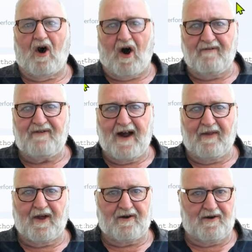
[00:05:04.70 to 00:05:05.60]
I
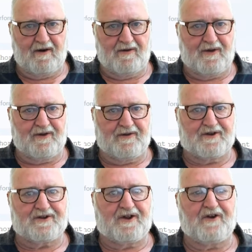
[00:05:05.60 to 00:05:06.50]
found that
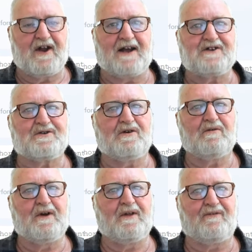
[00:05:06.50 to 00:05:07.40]
the text,
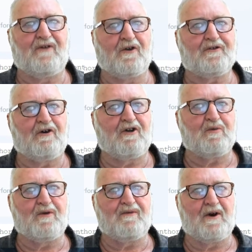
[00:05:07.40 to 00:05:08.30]
the font size
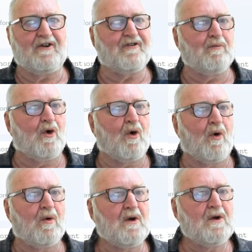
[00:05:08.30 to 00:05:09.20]
was very
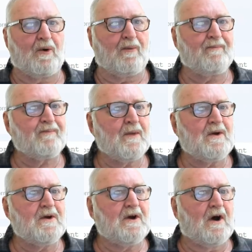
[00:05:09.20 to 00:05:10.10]
small.
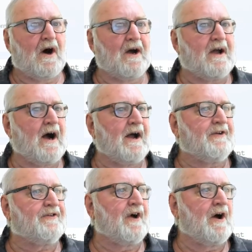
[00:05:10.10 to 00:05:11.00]
Okay,
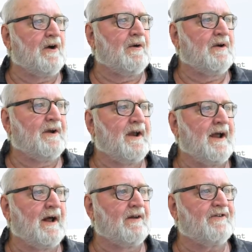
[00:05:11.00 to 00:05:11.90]
so
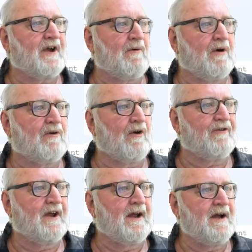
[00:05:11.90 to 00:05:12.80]
now let's go
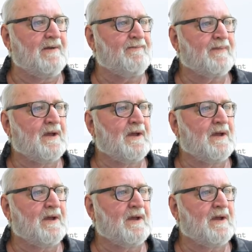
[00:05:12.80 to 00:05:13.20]
across here